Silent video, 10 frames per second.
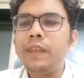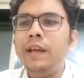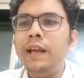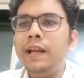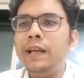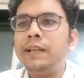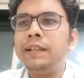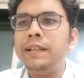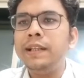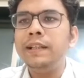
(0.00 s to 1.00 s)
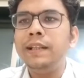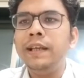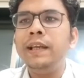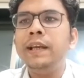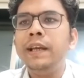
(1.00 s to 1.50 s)
and then
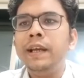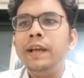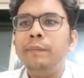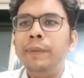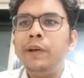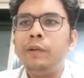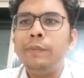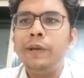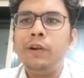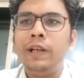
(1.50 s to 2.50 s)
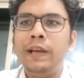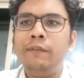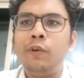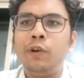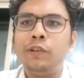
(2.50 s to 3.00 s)
they may or may not
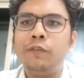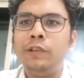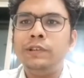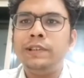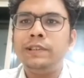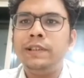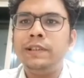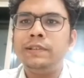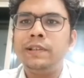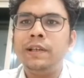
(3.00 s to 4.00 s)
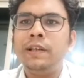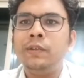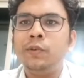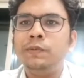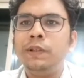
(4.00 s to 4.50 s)
have loss of consciousness,
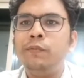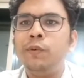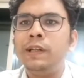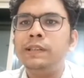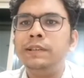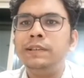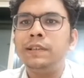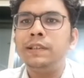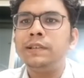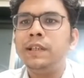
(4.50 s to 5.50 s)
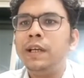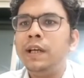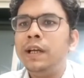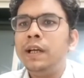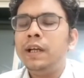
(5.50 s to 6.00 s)
those with focal seizures.
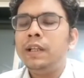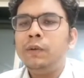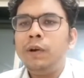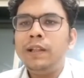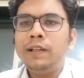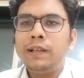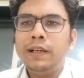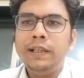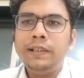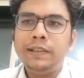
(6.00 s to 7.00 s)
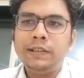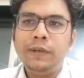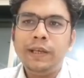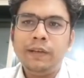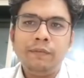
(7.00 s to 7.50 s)
Now, what are the conditions
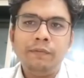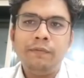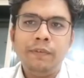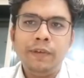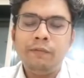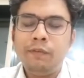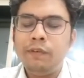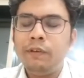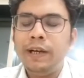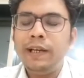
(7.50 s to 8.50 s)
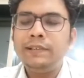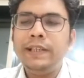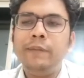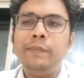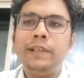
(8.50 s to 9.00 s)
where does
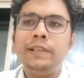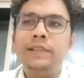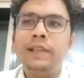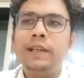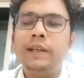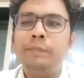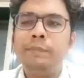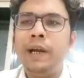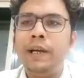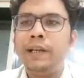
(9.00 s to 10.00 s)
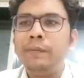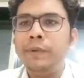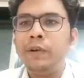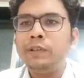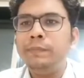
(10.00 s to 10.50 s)
the emergency part come?
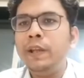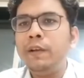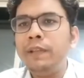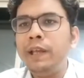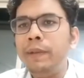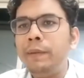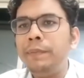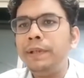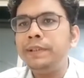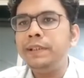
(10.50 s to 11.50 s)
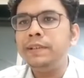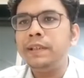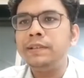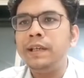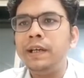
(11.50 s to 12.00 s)
Because many of the epileptic
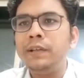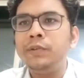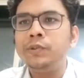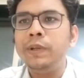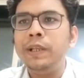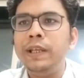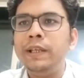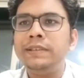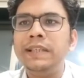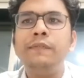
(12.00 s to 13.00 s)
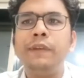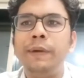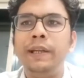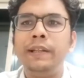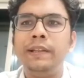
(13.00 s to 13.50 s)
seizures are usually
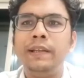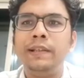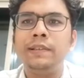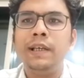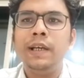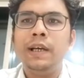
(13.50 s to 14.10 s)
self-remitting. That is,